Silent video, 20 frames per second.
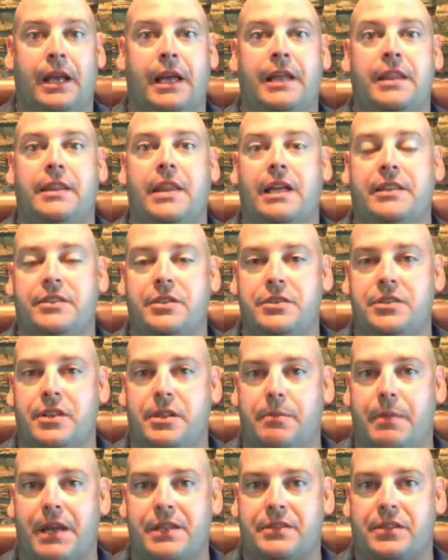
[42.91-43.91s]
That's usually the
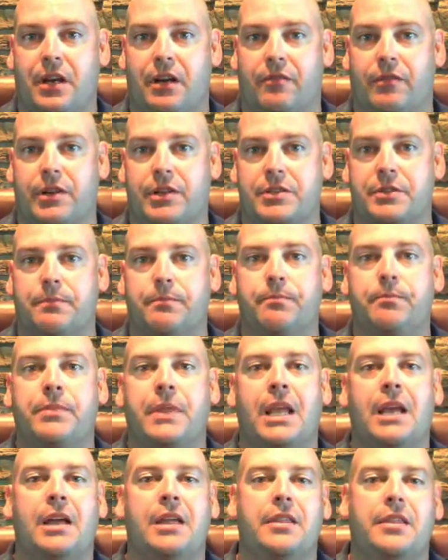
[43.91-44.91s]
best coverage.
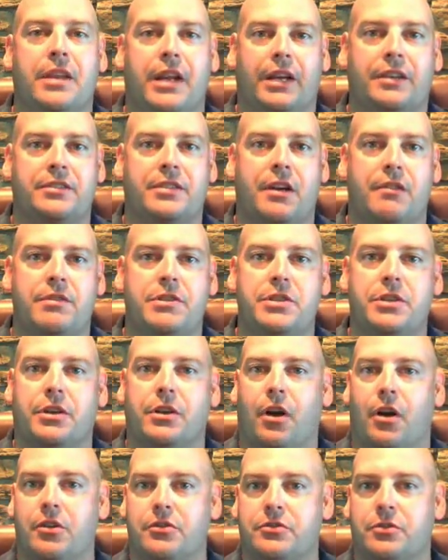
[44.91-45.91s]
The next coverage you could
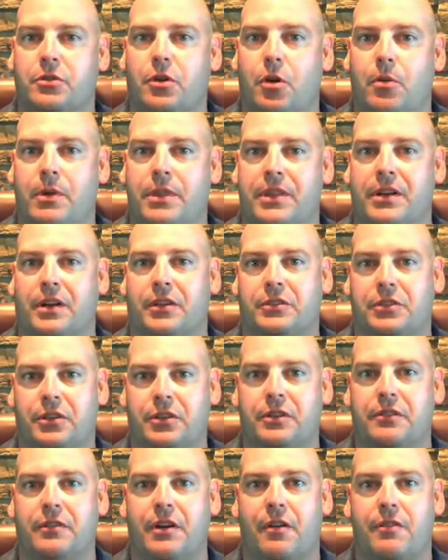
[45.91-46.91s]
also go with, an
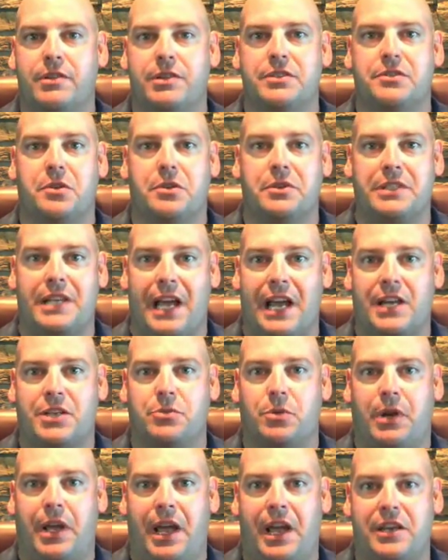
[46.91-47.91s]
alternative coverage, is known as
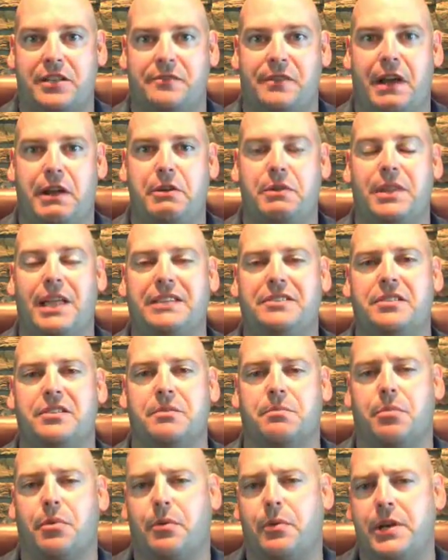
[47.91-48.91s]
actual cash value. That's a
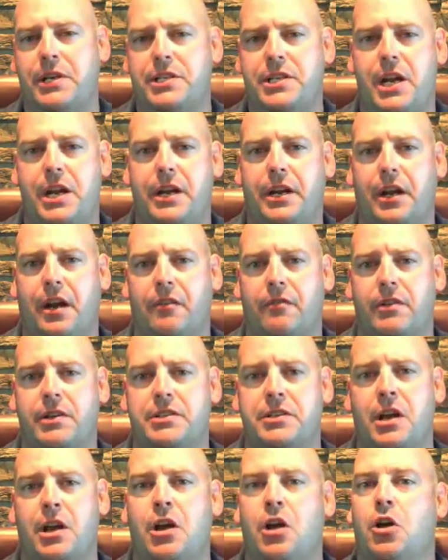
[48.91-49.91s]
depreciated coverage.
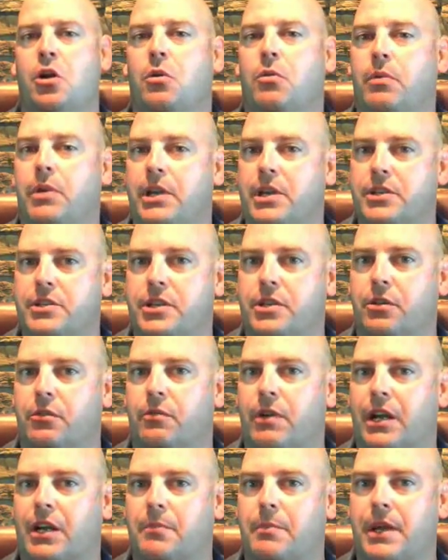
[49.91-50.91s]
We usually don't
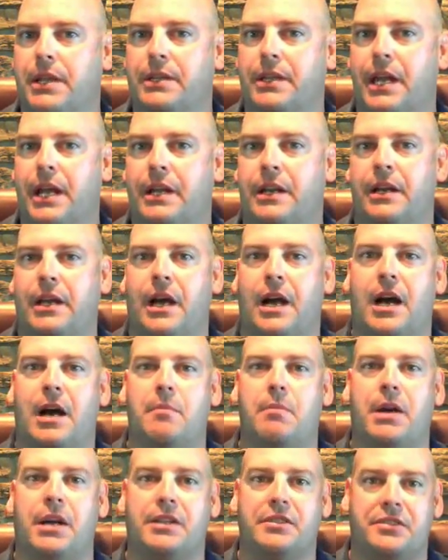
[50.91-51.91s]
recommend that,
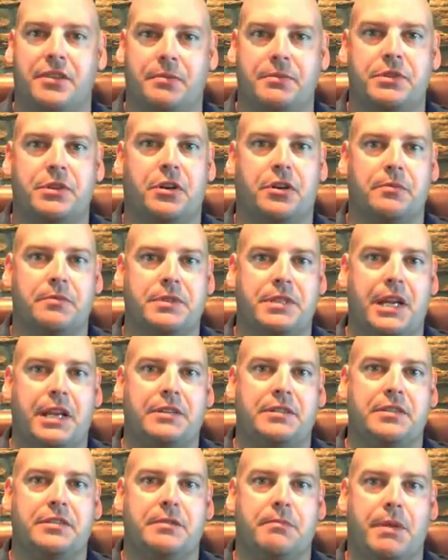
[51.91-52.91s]
but in some
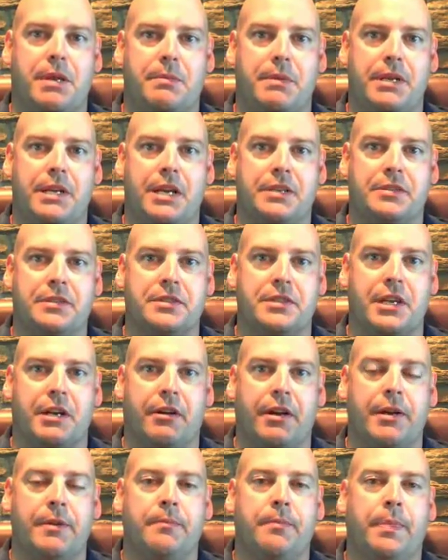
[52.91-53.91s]
circumstances it may be necessary.
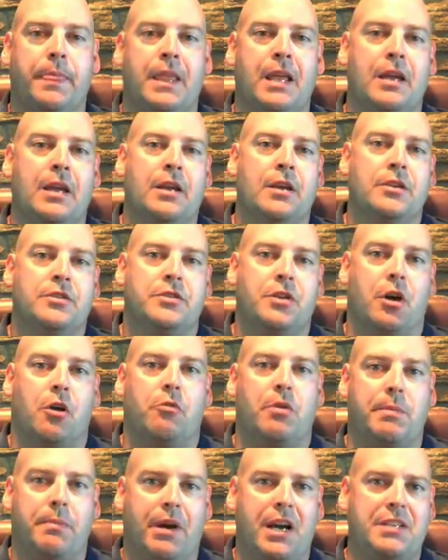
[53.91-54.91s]
So
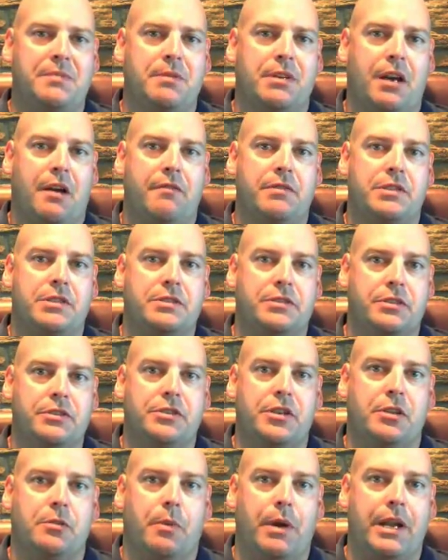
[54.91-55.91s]
replacement coverage is
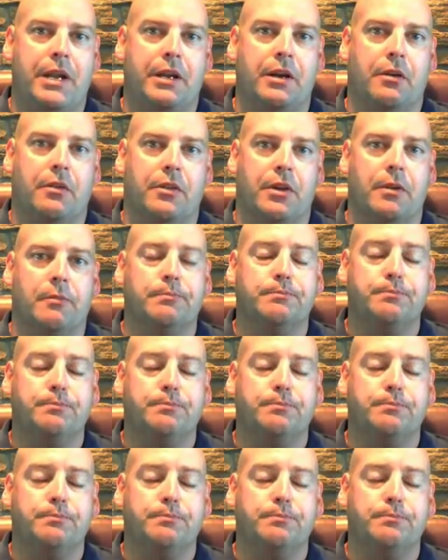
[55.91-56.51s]
usually the way to go, though.